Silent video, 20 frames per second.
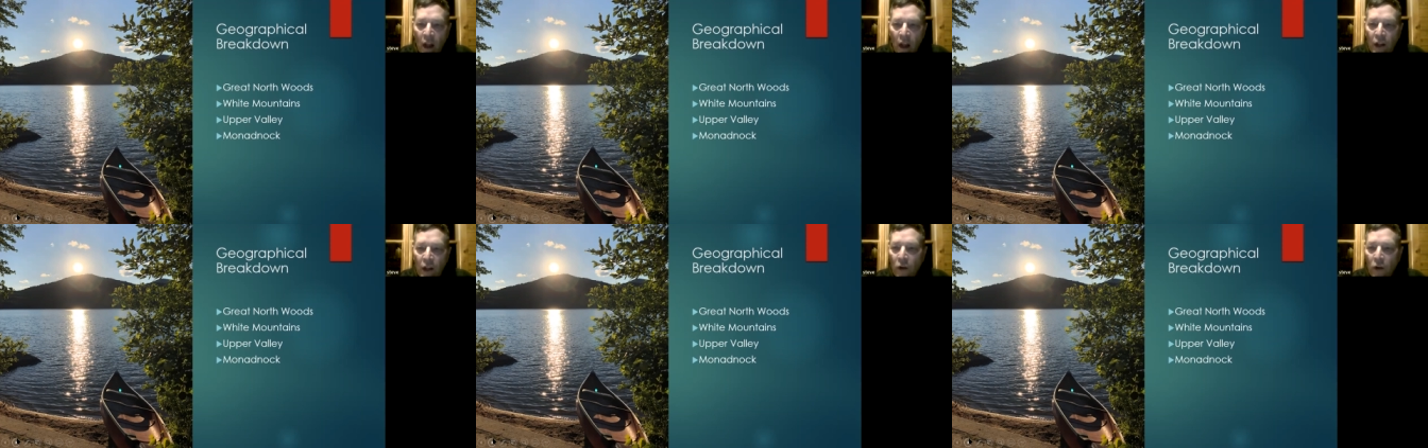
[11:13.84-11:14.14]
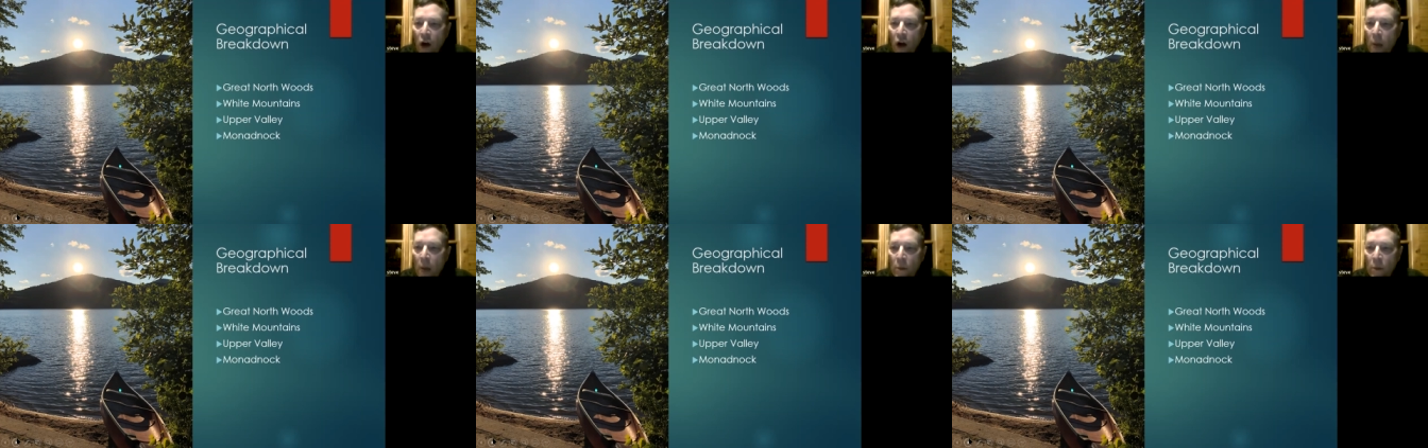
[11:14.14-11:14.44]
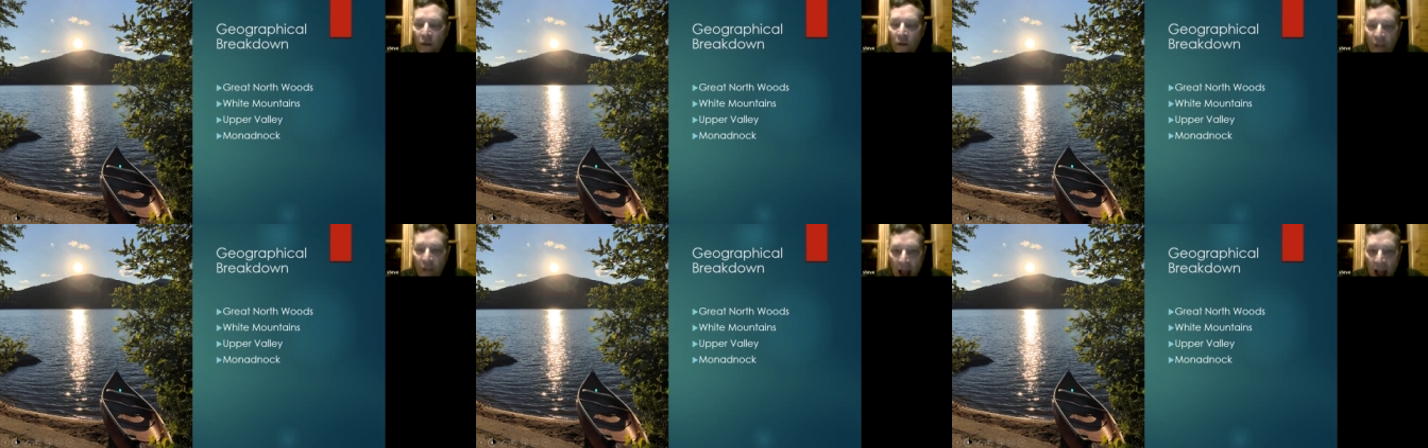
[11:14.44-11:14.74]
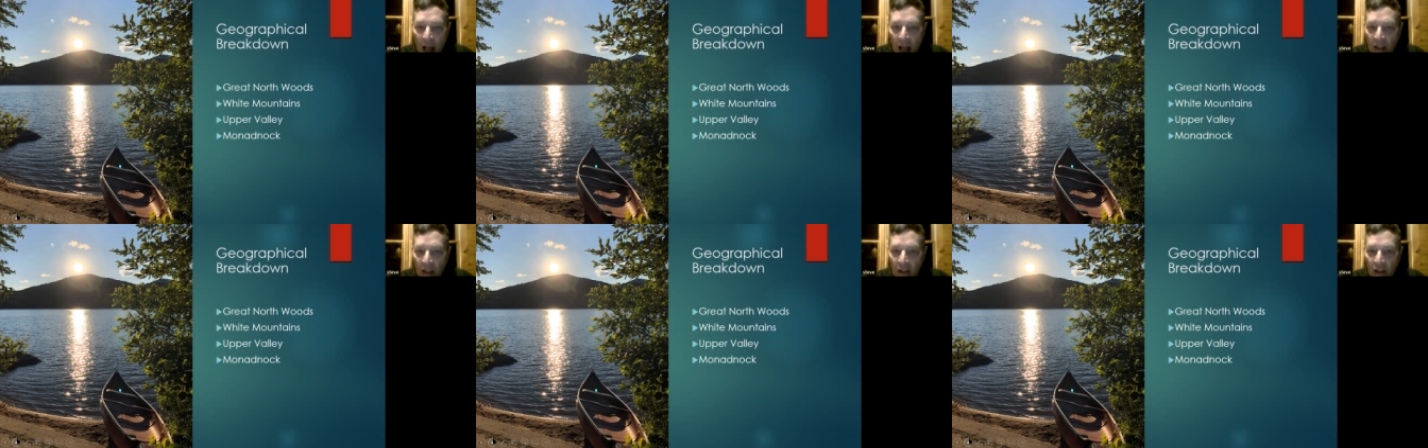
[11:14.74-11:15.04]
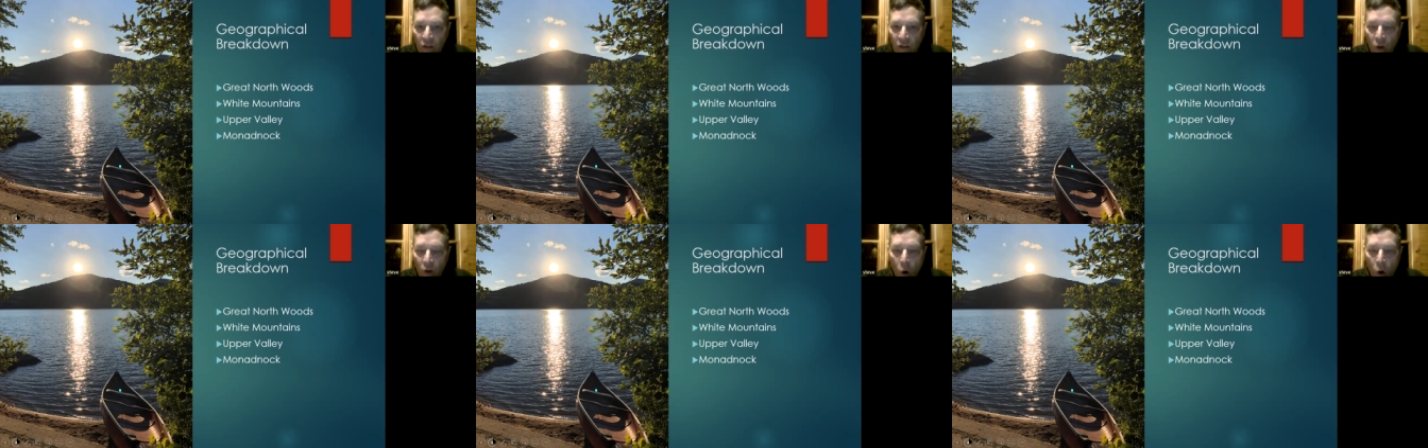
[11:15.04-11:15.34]
Your upper valley
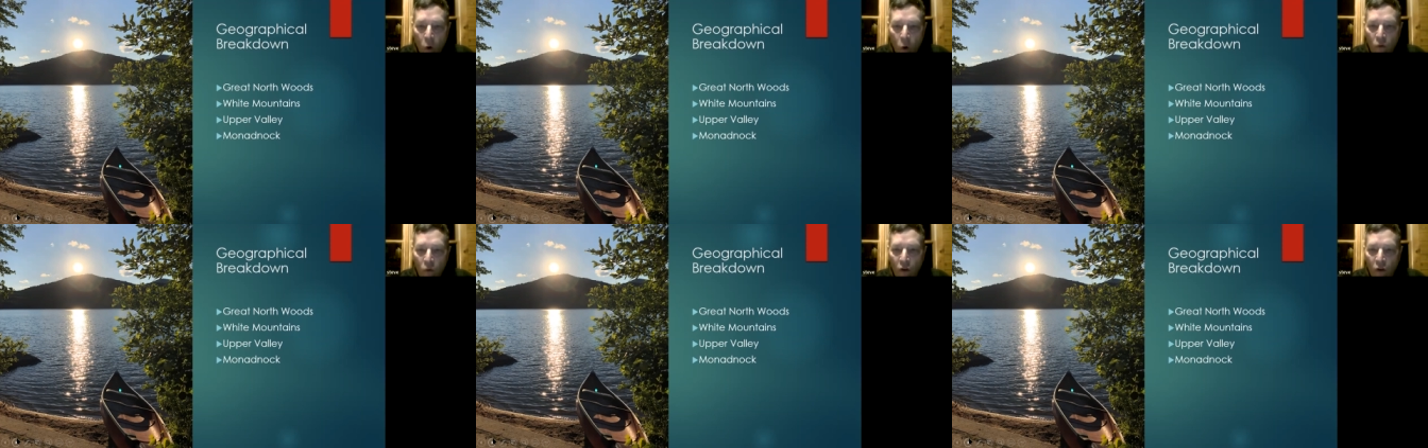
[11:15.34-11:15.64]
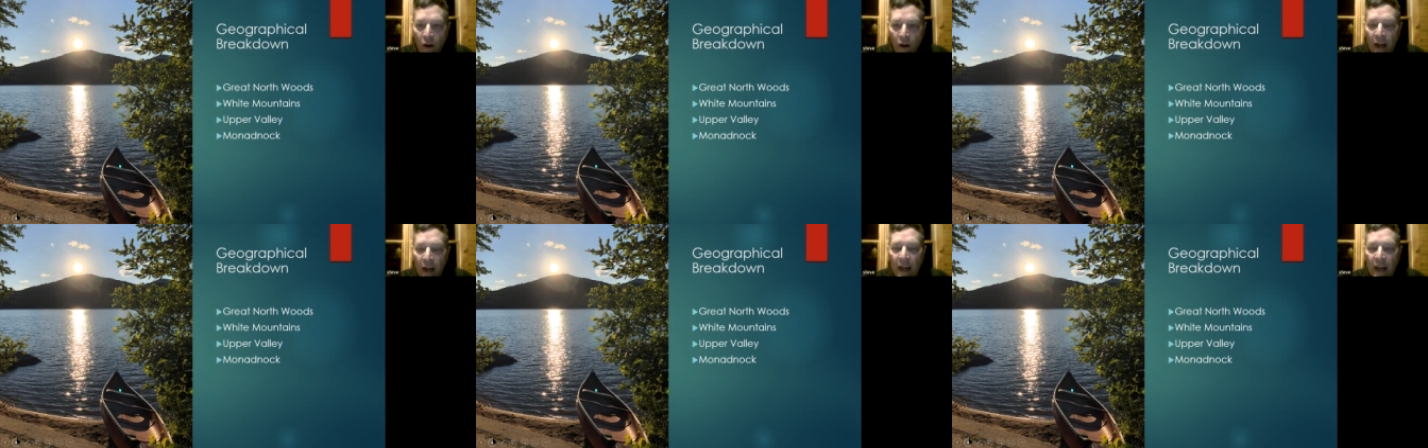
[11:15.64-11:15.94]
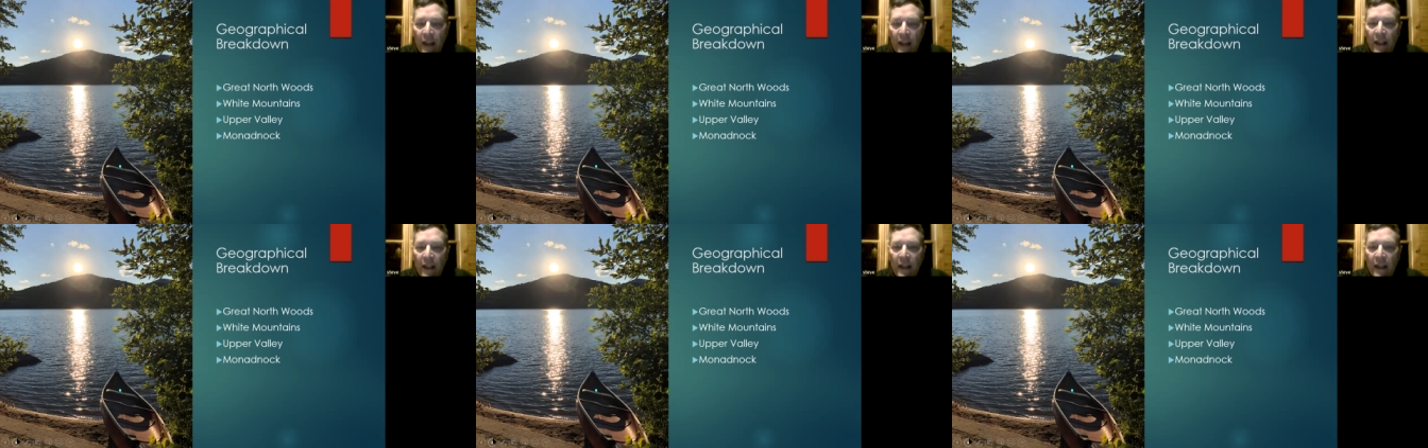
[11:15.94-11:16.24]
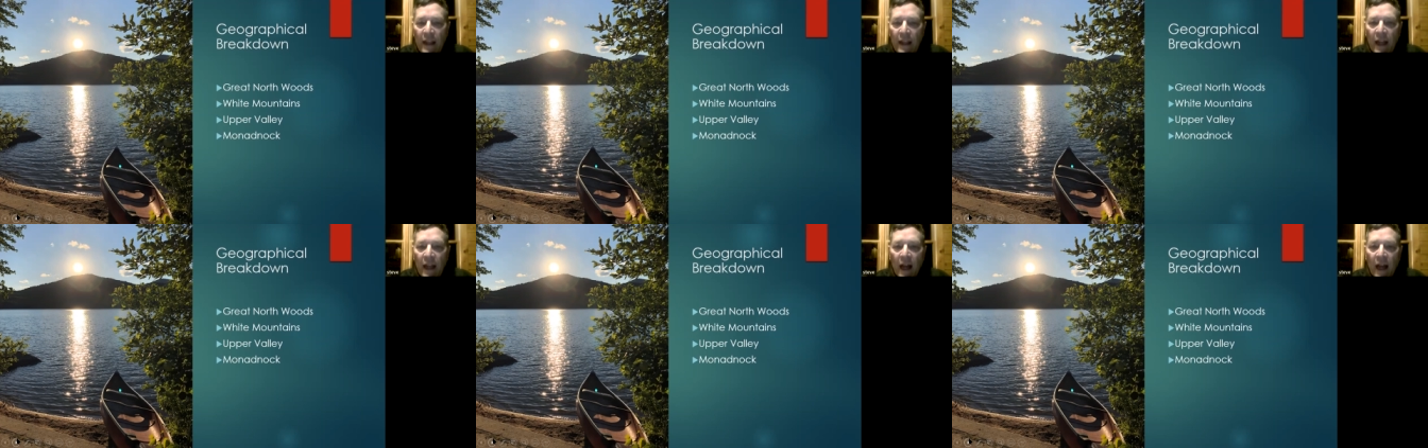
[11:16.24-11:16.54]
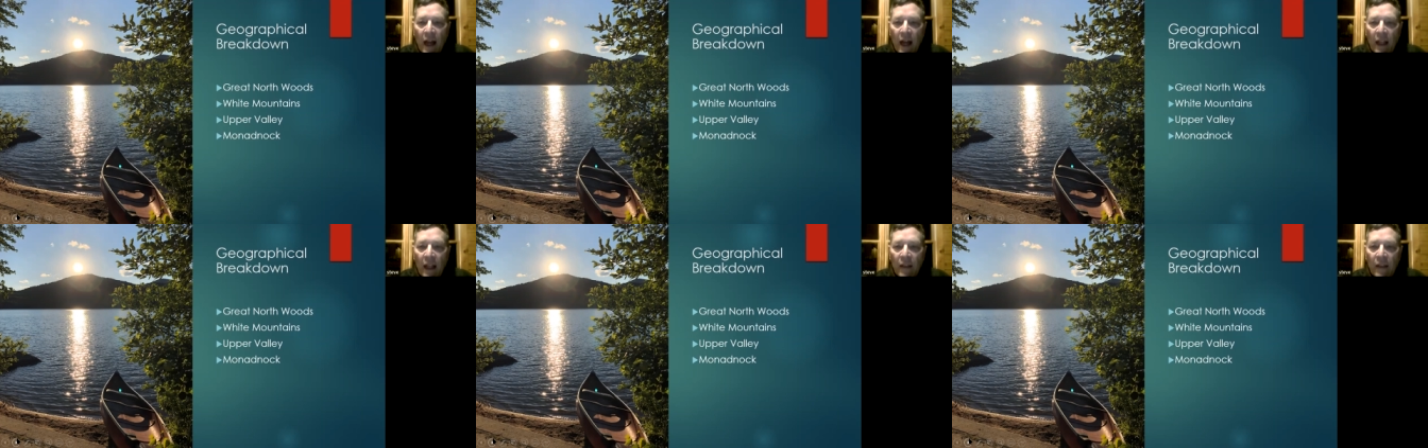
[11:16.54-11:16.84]
is over in the
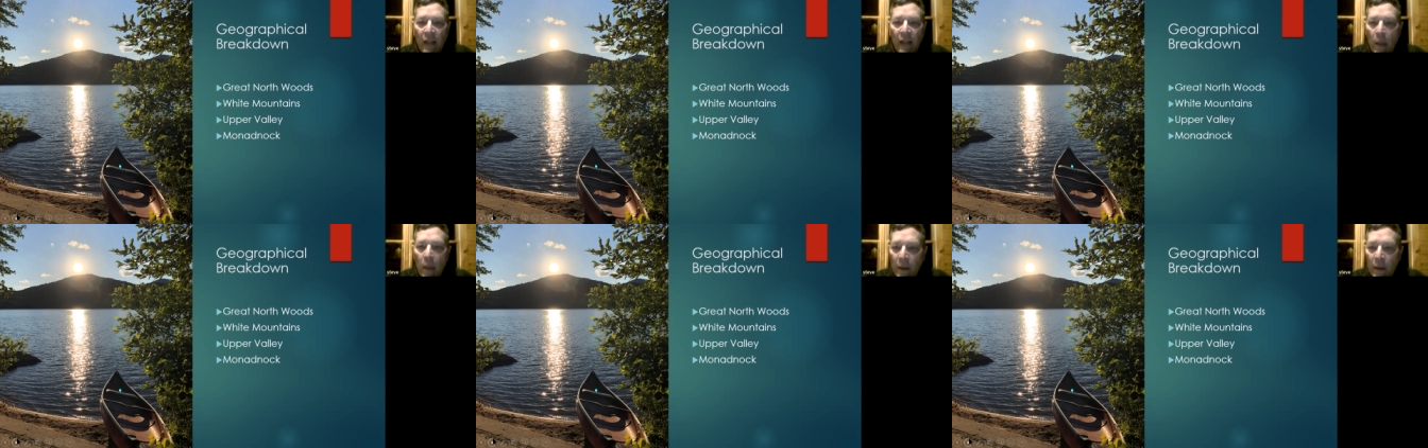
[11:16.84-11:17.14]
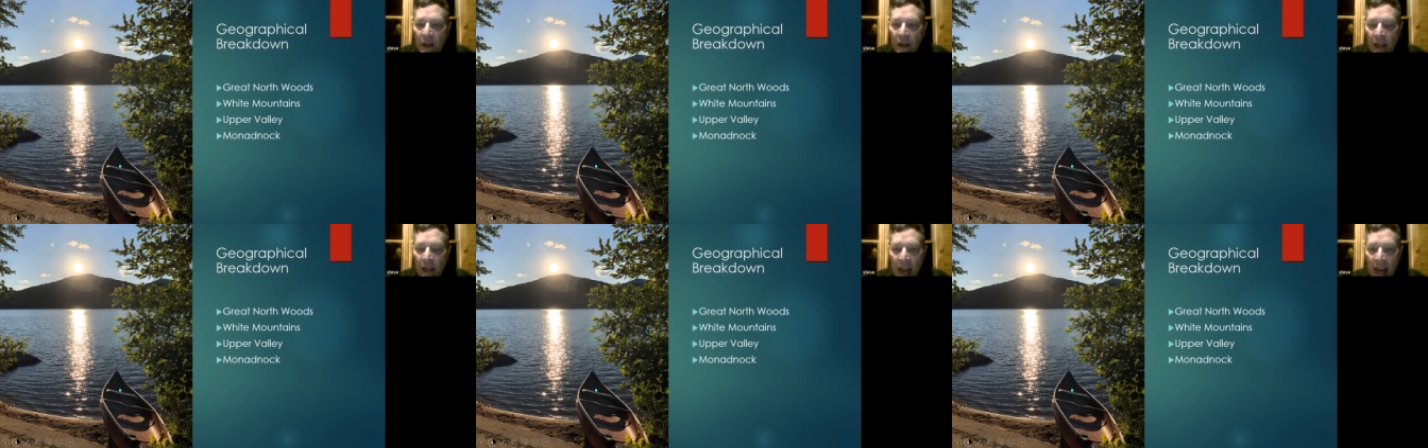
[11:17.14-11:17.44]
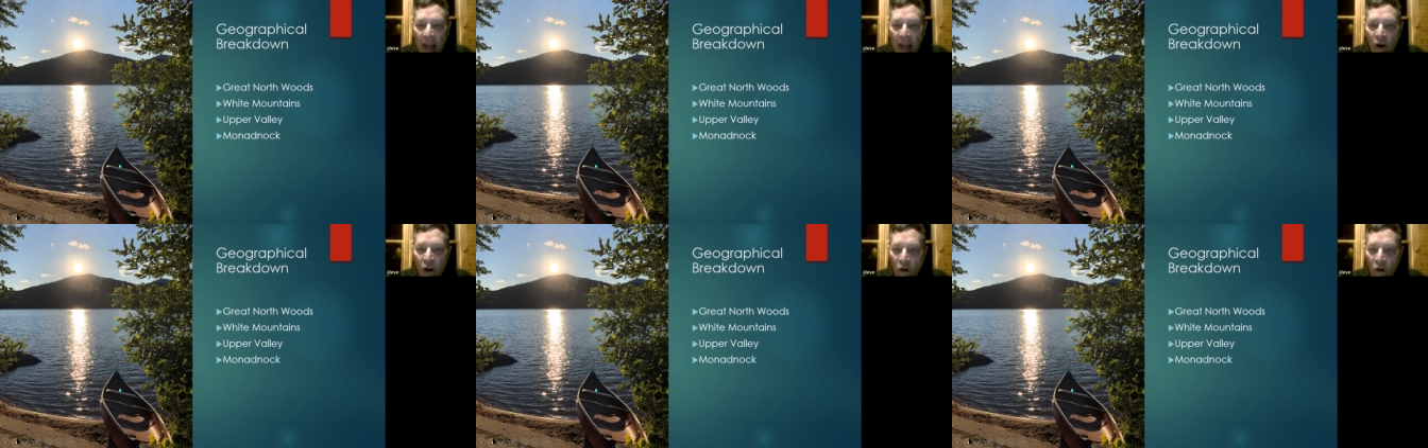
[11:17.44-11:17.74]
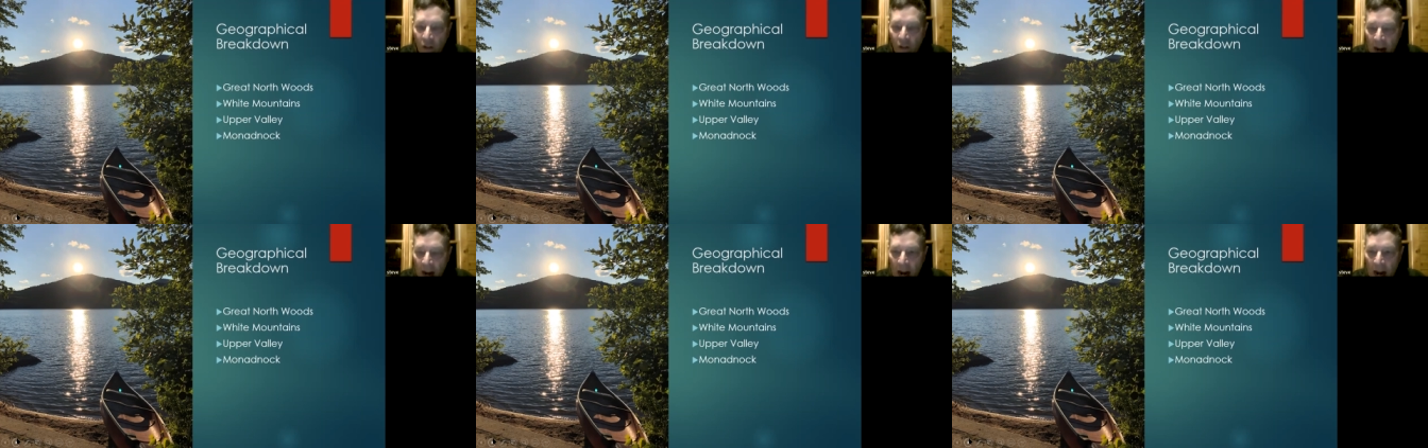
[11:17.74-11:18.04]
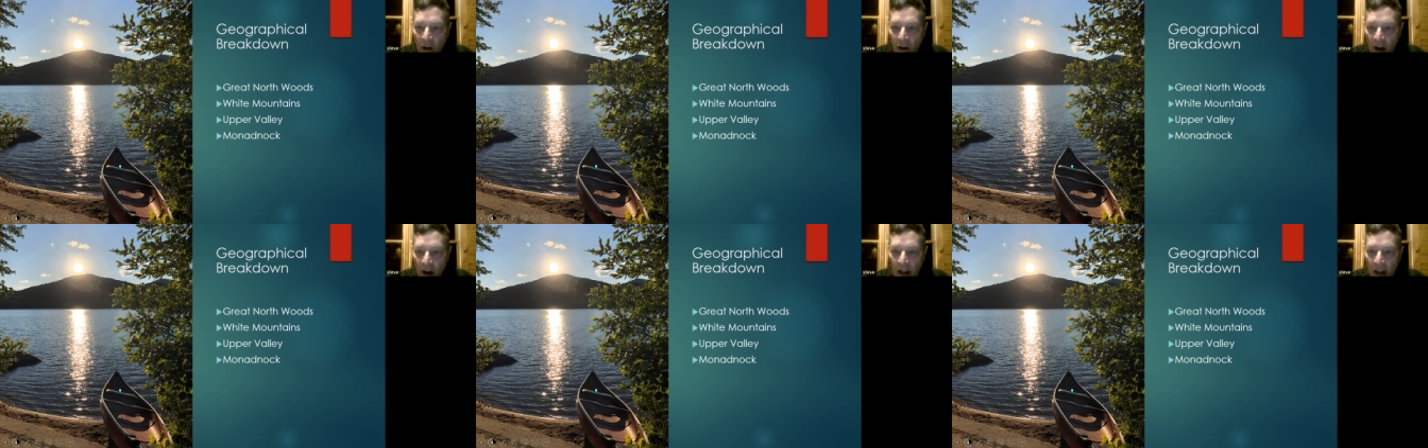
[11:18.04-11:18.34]
uh, Lebanon Hanover
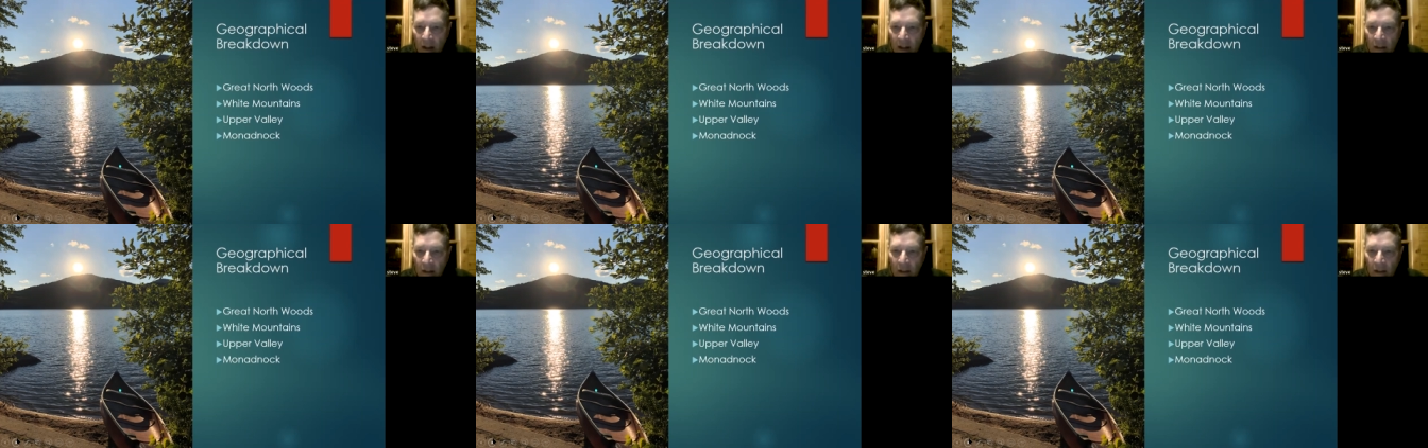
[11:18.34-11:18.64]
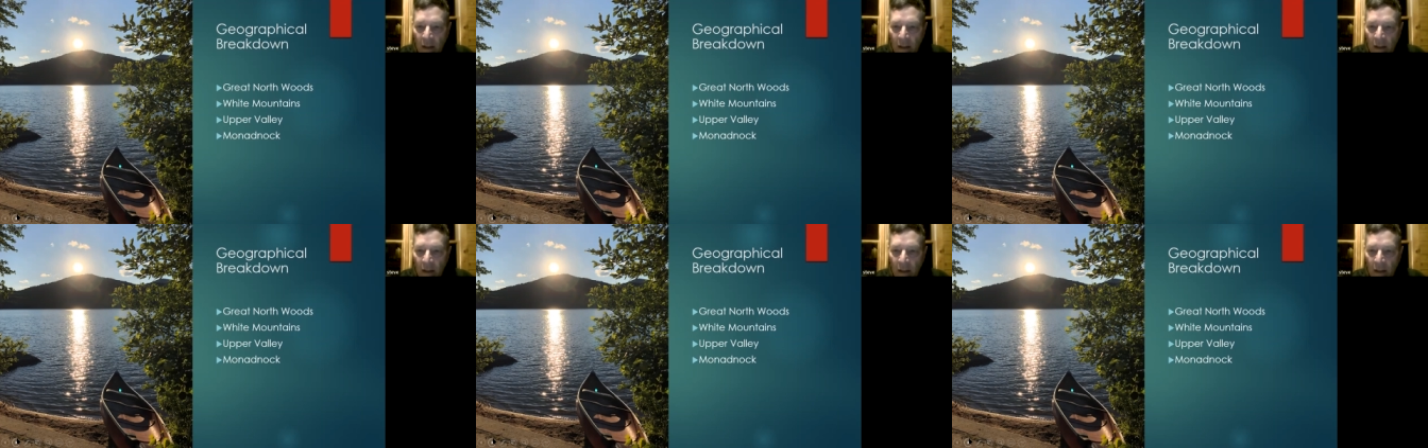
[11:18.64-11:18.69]
area